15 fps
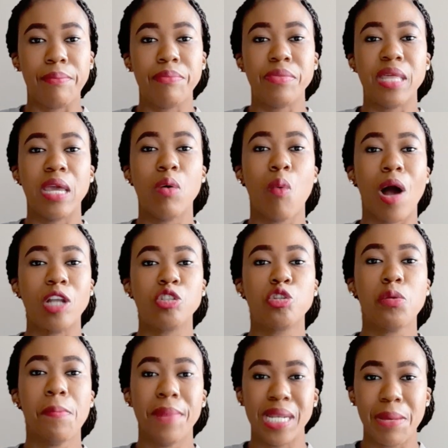they want
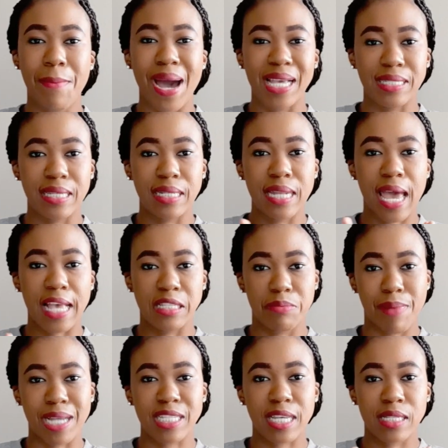to minimize it as
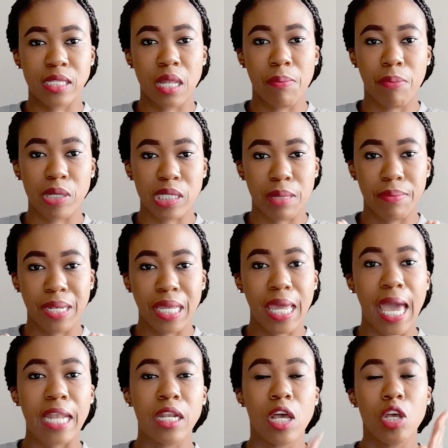much as they possibly
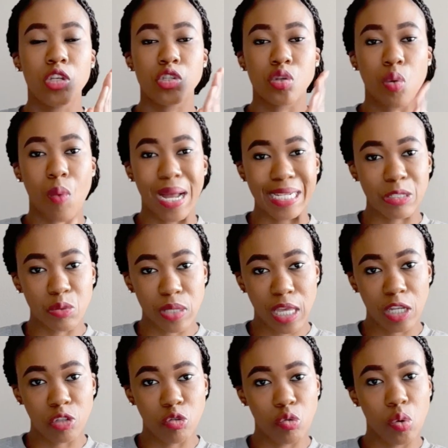can. So what do?
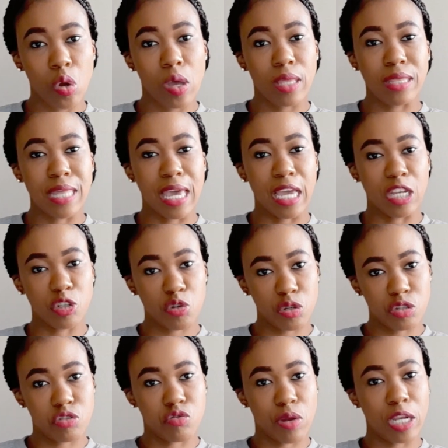The
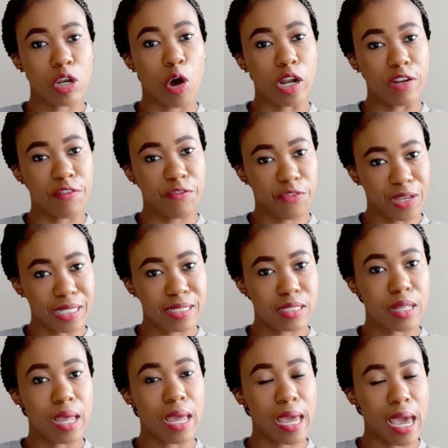interest rate on a fixed
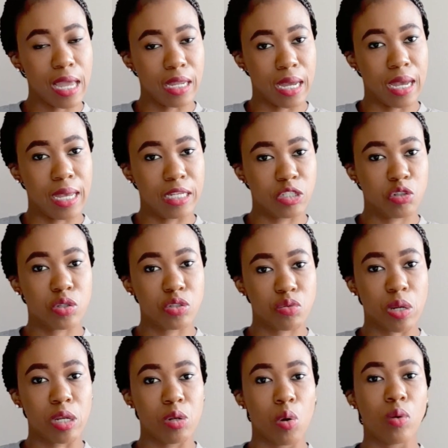interest
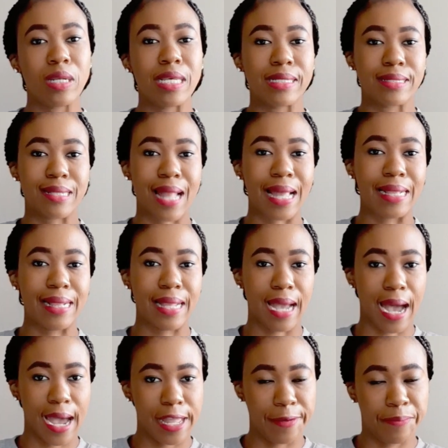rate loan is slightly
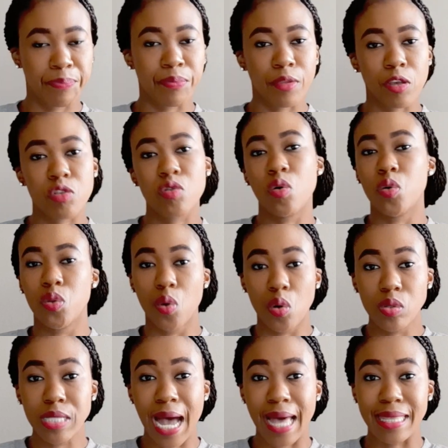higher. So
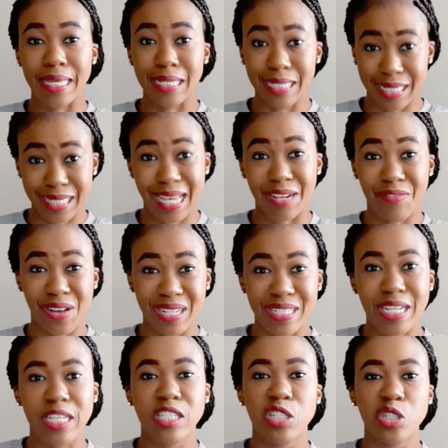those are the
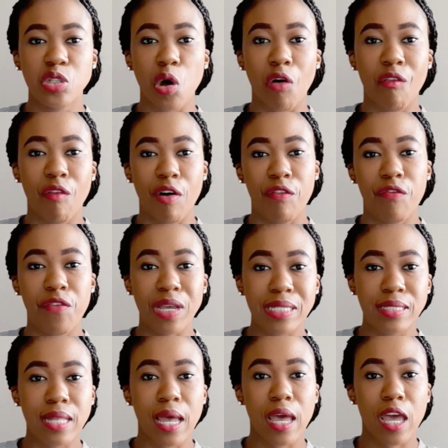disadvantages of a
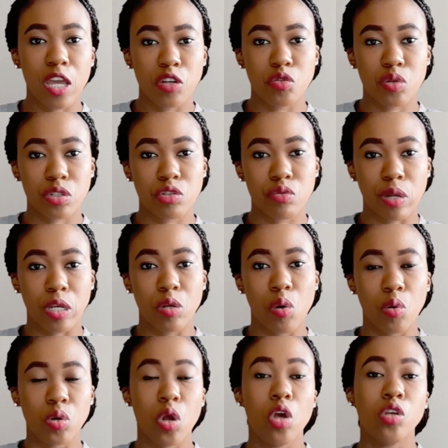fixed interest rate
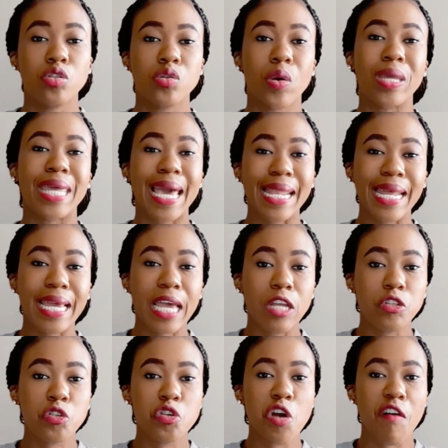loan. So getting
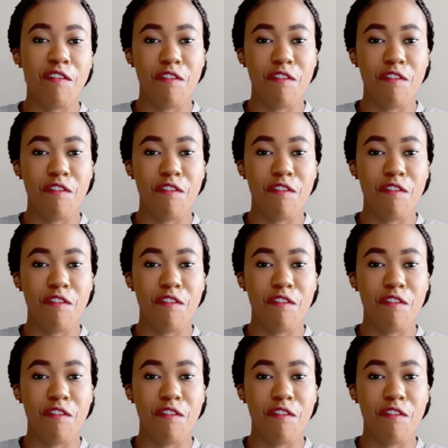into your